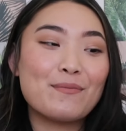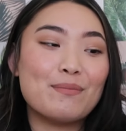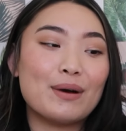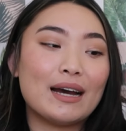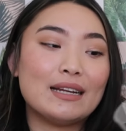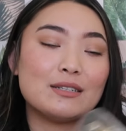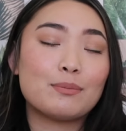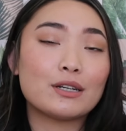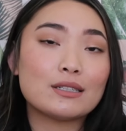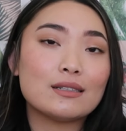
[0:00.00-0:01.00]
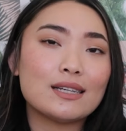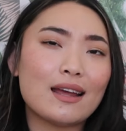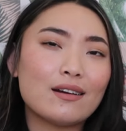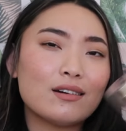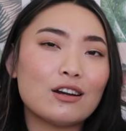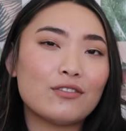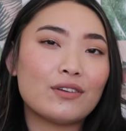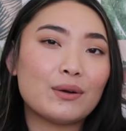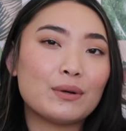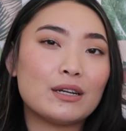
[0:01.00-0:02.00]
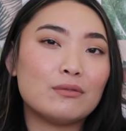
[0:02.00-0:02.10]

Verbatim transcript: but personally I don't know if I would